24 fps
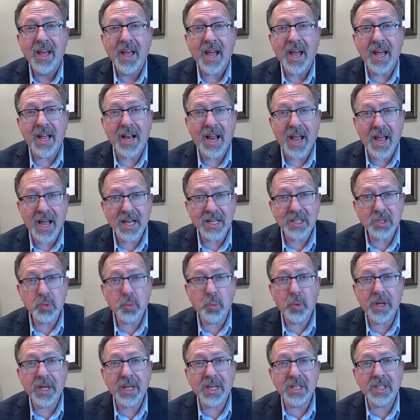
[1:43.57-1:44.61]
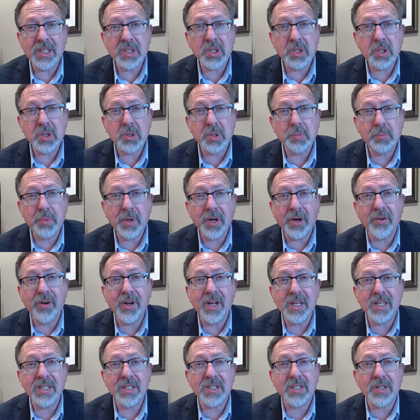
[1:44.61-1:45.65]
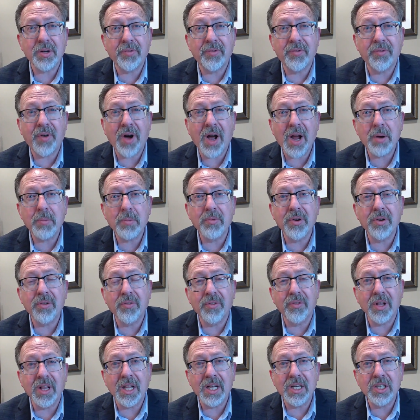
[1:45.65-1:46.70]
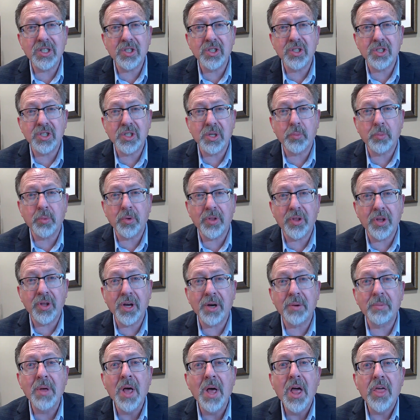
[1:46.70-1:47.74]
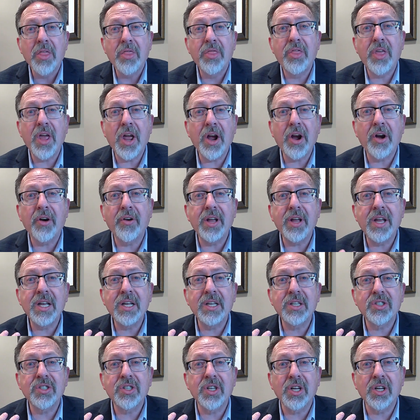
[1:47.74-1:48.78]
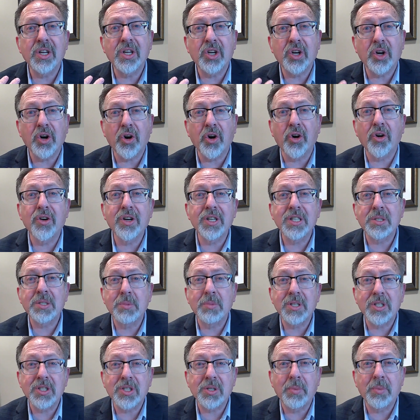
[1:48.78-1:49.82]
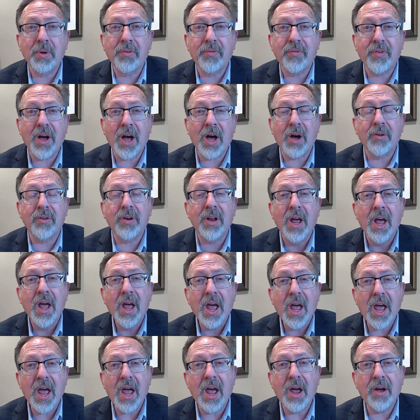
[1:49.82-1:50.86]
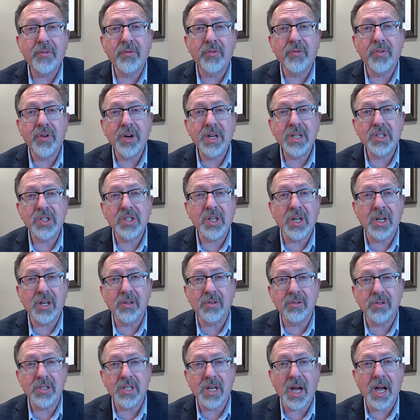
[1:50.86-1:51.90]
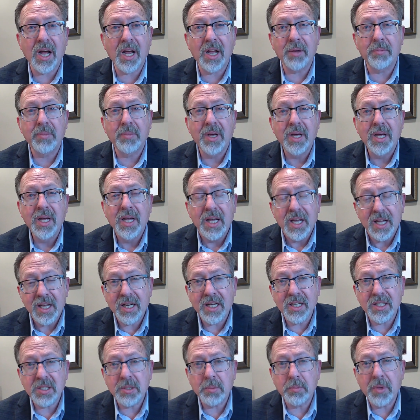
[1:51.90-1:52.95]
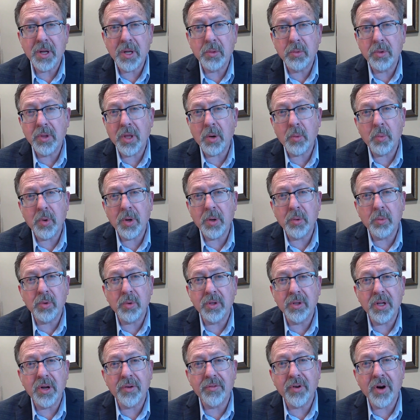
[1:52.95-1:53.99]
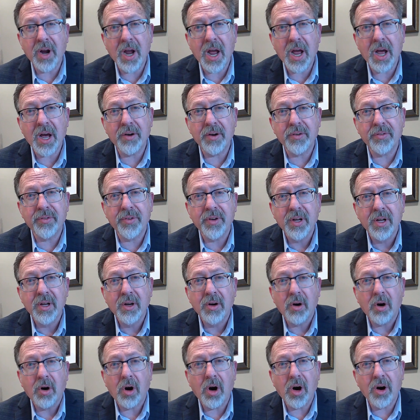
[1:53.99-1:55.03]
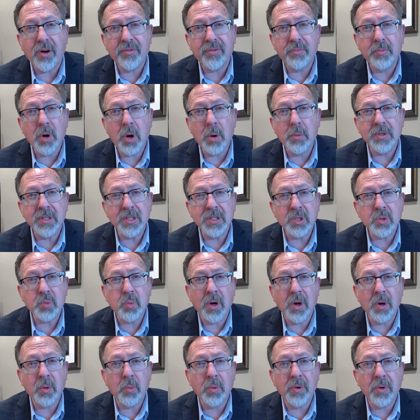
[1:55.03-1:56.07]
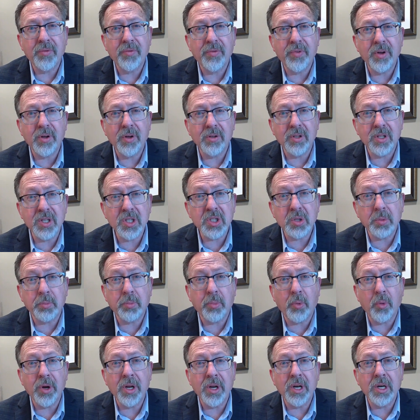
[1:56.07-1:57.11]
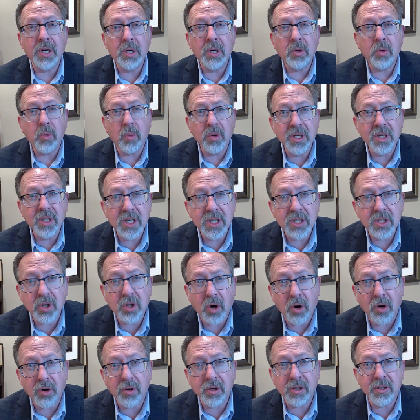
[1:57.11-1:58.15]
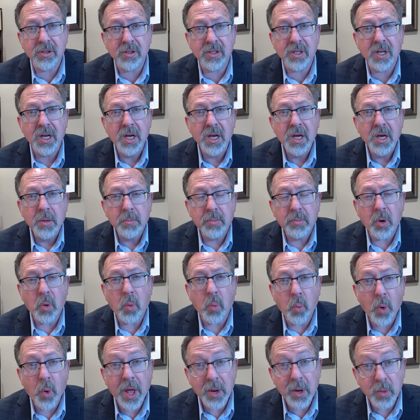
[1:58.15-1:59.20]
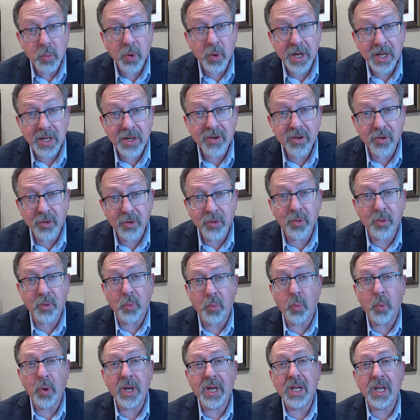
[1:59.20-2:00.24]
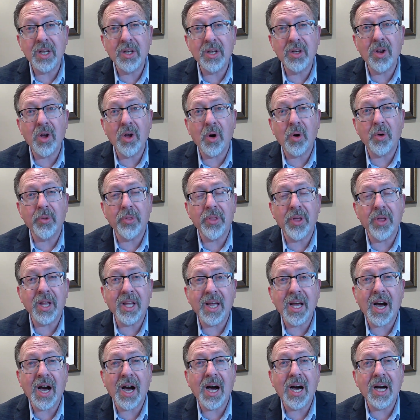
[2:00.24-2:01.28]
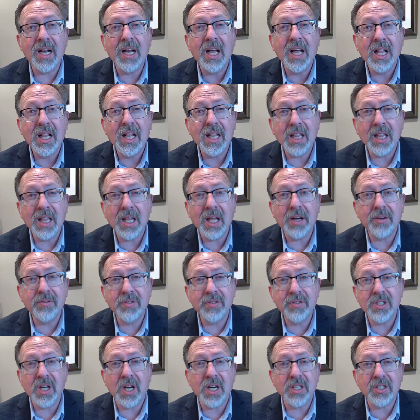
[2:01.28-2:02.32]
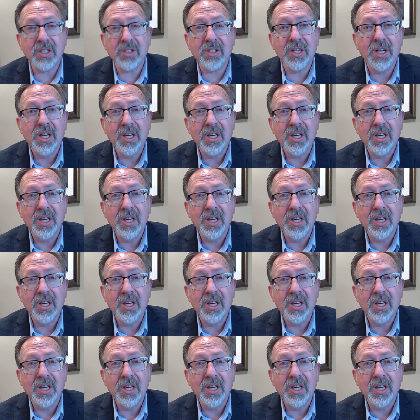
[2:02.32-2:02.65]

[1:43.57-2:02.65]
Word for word: And as we experience a vibrant relationship with Him, there is encouragement to be found every single time. It doesn't mean that we will never have off moments where we feel disappointed or disheartened, but when we do, we can know that God loves us